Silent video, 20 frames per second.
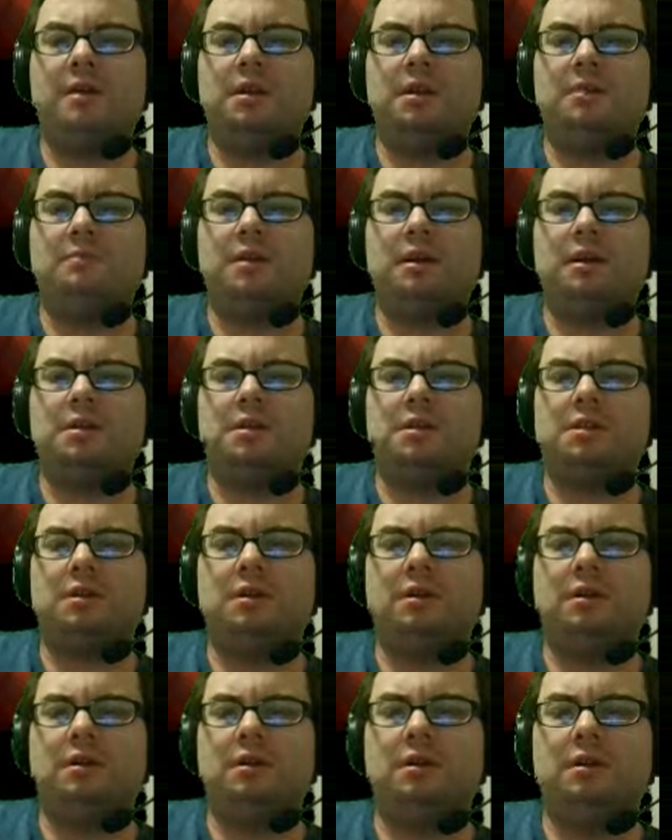Is this some kind
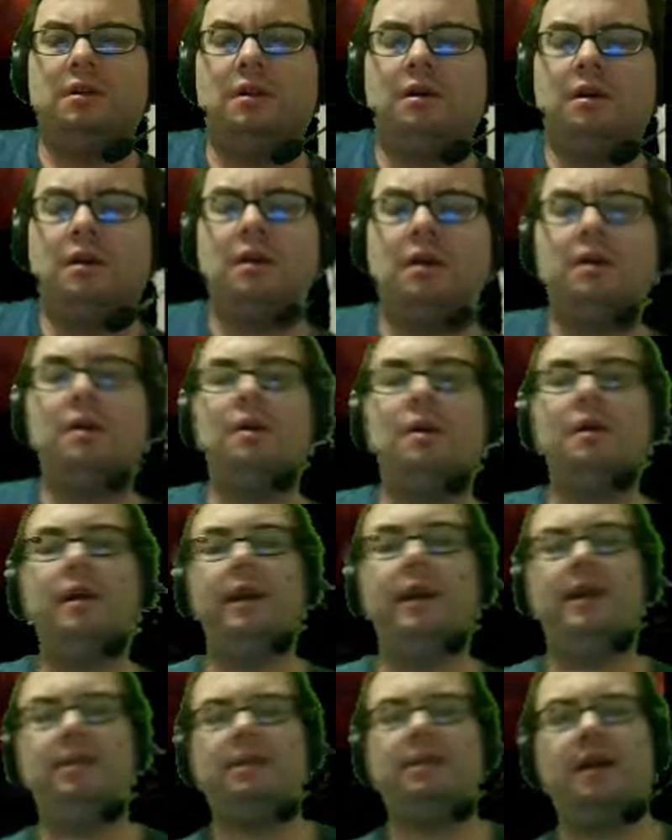of monster?
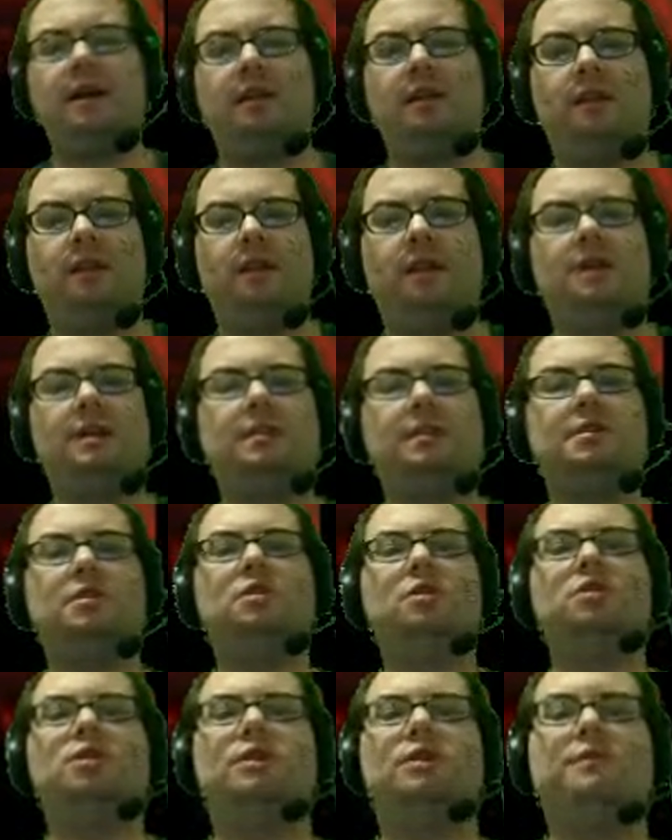
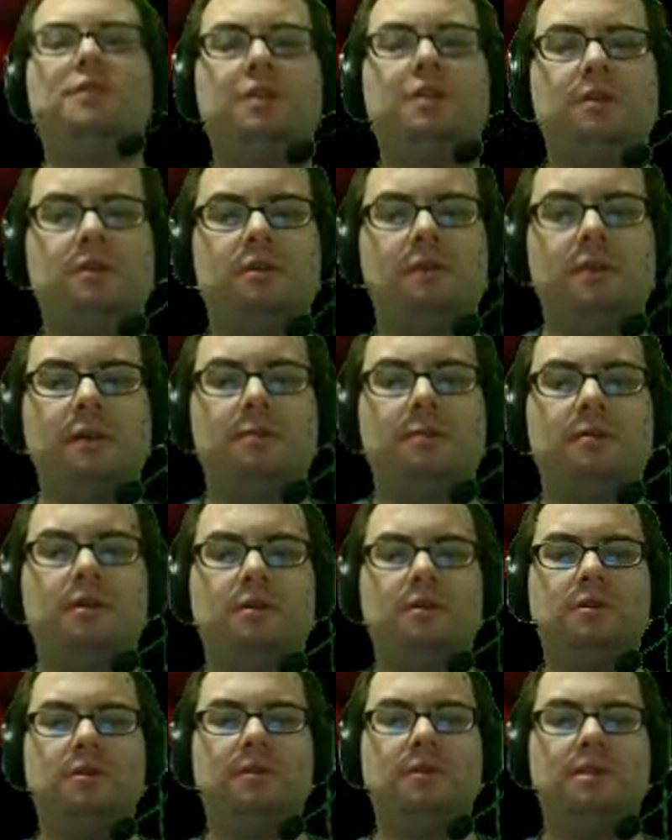Exactly, and it's Hojo of